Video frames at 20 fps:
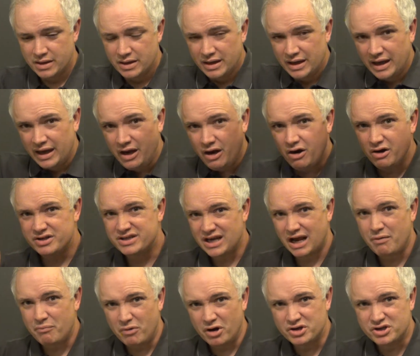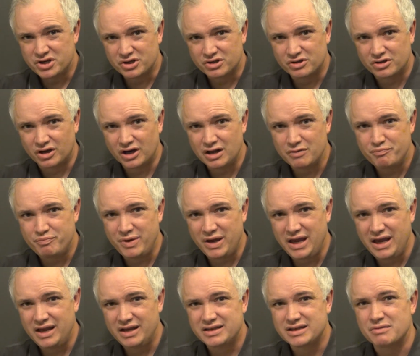"Here's how much it's going to
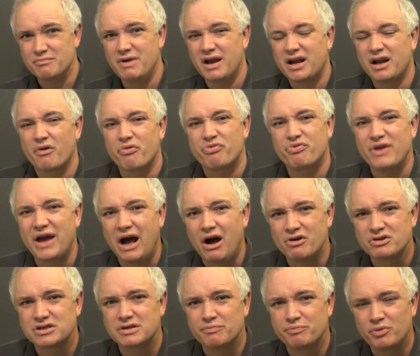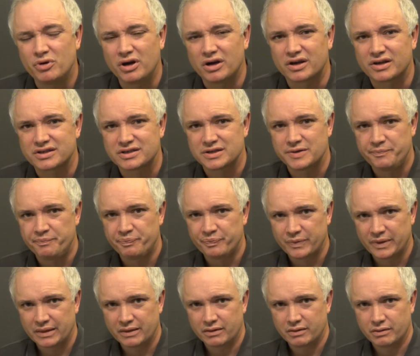be to make 1,000 books,"
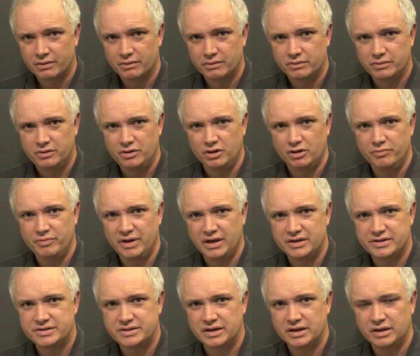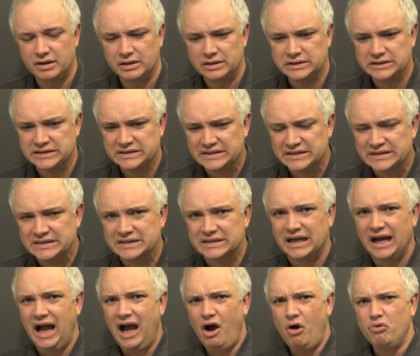the old man said.
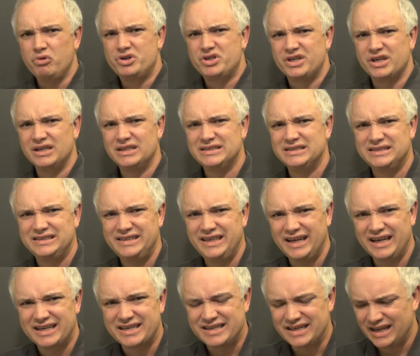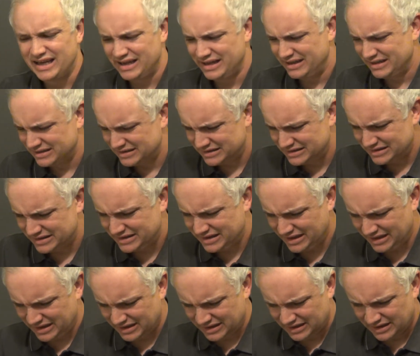"Ouch," Jake's dad
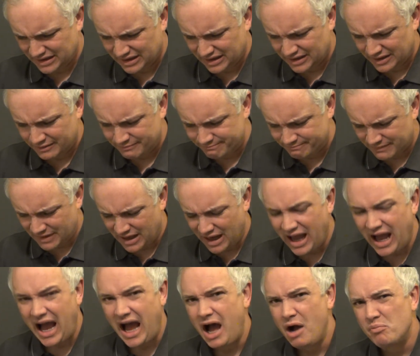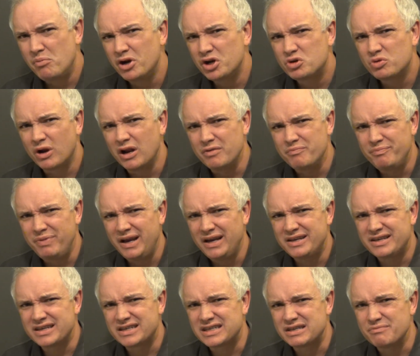said. "How much would it be
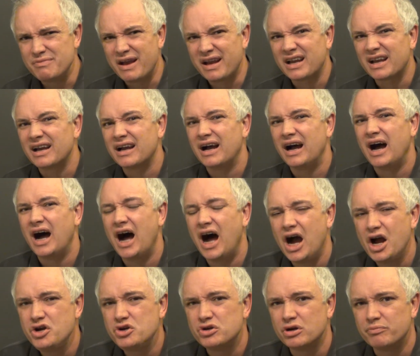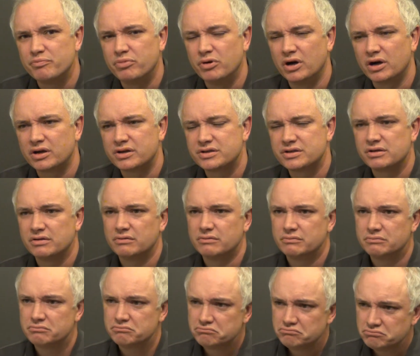just to make 100 books?"
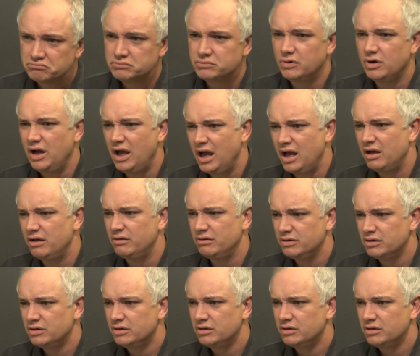"Well,